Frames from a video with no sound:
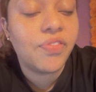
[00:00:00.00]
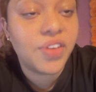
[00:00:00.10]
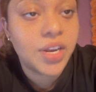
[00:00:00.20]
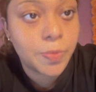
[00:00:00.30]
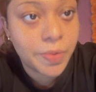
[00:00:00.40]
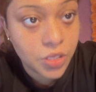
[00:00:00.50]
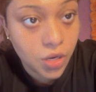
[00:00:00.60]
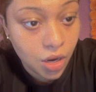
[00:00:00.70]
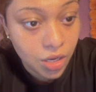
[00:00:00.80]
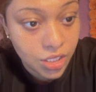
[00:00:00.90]
Finnish
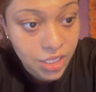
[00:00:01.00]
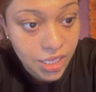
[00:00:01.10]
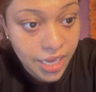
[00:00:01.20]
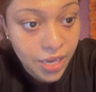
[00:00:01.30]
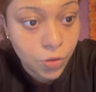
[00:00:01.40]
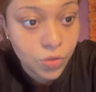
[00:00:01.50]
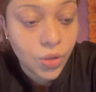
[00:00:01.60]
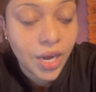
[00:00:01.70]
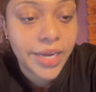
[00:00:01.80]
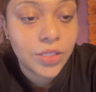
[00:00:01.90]
pedagogy, and
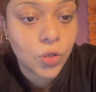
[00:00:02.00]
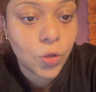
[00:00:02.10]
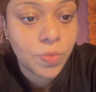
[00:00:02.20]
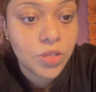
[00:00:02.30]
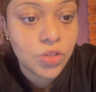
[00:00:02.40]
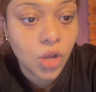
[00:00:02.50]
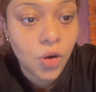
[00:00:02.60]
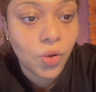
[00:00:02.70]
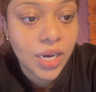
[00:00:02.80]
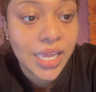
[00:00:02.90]
also high scope, is
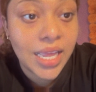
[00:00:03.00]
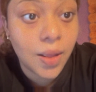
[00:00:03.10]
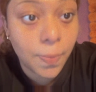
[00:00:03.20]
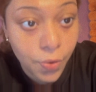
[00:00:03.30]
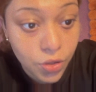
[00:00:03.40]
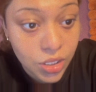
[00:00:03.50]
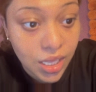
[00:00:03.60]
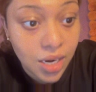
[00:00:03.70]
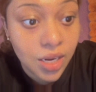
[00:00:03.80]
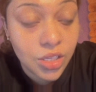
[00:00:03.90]
not only an approach
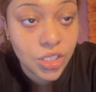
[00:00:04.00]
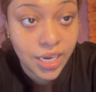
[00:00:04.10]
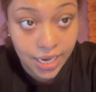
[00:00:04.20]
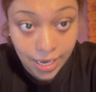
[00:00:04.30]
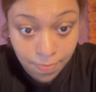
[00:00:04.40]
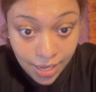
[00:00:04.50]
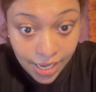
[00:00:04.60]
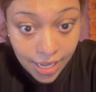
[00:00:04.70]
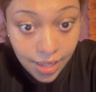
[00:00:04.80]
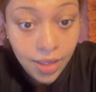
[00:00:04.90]
that nurture
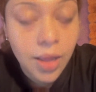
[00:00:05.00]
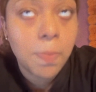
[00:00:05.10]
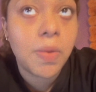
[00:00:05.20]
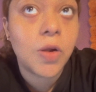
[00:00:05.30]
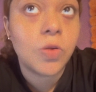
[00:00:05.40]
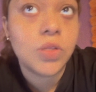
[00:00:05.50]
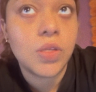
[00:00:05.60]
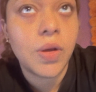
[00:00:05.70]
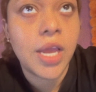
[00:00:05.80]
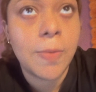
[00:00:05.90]
academically, but
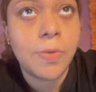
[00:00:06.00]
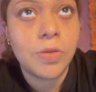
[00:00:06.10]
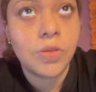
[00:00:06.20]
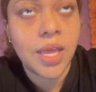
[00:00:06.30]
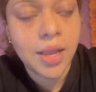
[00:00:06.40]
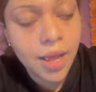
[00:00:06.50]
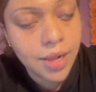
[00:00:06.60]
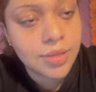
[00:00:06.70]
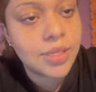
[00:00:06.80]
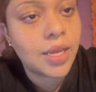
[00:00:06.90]
also able to
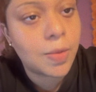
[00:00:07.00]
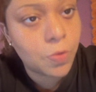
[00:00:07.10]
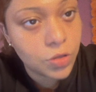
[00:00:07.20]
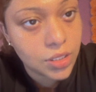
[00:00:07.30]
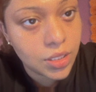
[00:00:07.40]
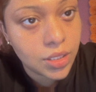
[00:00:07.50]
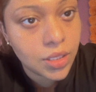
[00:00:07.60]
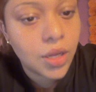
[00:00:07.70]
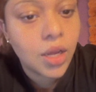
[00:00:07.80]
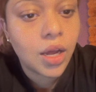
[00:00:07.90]
enhance their
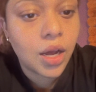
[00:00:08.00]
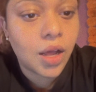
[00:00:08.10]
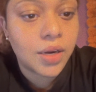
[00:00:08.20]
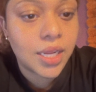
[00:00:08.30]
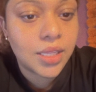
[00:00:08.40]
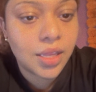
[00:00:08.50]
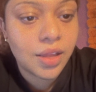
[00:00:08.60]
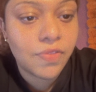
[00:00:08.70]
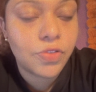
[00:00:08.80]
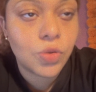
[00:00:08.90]
emotional,
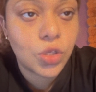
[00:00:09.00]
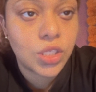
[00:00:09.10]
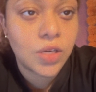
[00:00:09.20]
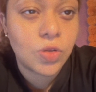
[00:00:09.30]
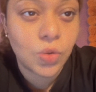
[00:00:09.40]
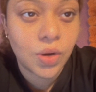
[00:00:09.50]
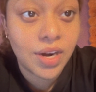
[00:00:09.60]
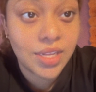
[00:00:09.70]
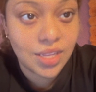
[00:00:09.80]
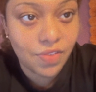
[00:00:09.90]
cognitive, social, and so
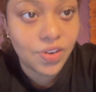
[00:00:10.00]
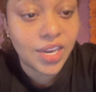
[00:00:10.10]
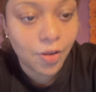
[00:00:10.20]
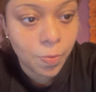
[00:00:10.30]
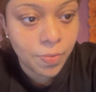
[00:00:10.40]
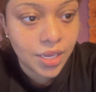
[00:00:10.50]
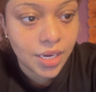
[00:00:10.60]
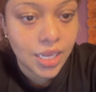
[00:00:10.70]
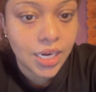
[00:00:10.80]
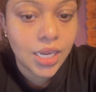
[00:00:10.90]
creative
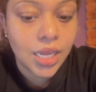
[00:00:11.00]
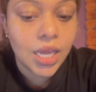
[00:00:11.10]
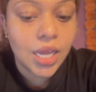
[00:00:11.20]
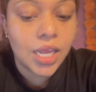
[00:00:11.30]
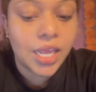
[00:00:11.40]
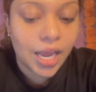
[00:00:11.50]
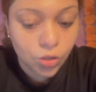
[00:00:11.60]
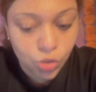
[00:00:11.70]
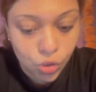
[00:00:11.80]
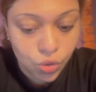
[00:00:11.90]
development in
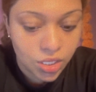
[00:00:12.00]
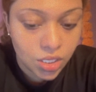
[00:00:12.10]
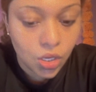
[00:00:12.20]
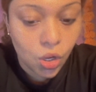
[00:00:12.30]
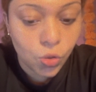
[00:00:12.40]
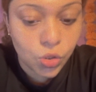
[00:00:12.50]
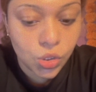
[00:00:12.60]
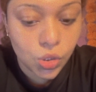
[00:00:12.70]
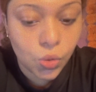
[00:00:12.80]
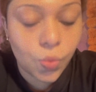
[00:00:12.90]
young children.
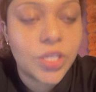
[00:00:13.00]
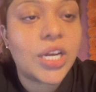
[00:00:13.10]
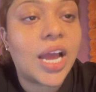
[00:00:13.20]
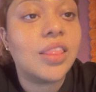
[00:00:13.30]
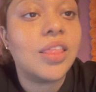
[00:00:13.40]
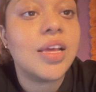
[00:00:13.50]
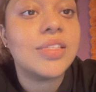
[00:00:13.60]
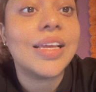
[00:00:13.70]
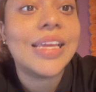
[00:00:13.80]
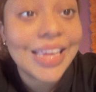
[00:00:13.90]
Also, which I think
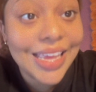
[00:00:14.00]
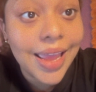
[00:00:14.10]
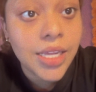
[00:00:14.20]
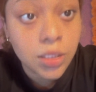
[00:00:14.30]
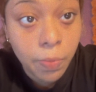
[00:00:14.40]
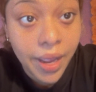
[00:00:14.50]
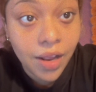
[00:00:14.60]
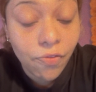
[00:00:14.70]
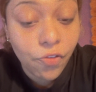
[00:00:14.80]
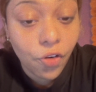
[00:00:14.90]
is a key
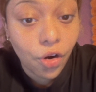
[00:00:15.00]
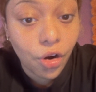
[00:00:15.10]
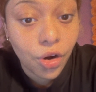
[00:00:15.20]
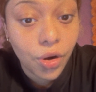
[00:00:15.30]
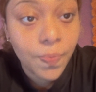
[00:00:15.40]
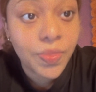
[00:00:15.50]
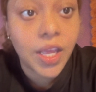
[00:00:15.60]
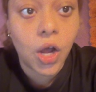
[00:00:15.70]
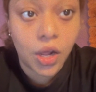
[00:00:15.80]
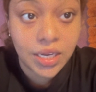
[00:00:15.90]
aspect for
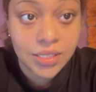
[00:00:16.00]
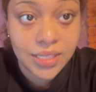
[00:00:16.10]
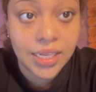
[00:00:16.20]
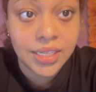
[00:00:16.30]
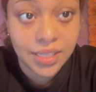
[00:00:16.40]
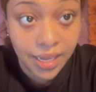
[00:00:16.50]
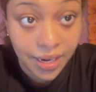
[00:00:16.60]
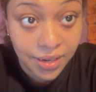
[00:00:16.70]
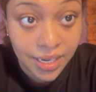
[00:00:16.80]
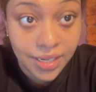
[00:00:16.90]
their holistic
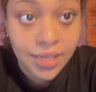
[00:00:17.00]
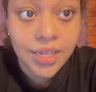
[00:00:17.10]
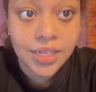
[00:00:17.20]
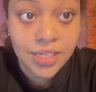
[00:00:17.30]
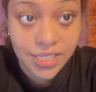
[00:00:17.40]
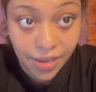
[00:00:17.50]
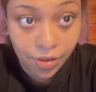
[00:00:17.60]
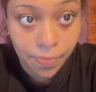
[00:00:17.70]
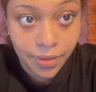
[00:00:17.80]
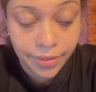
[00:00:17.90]
learning
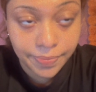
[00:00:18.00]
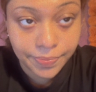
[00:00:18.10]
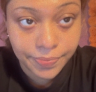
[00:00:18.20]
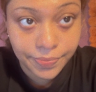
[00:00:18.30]
development.